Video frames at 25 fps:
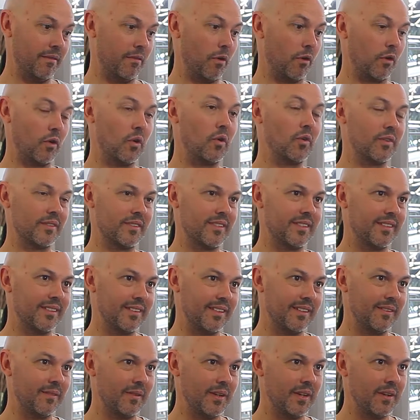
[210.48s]
constantly.
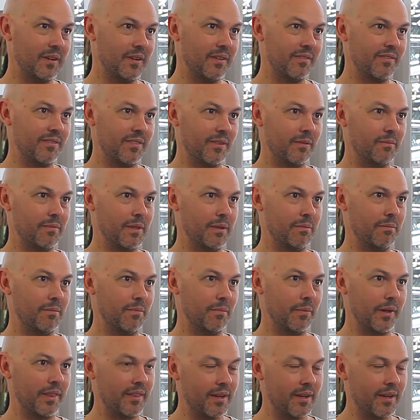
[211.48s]
We heard from them with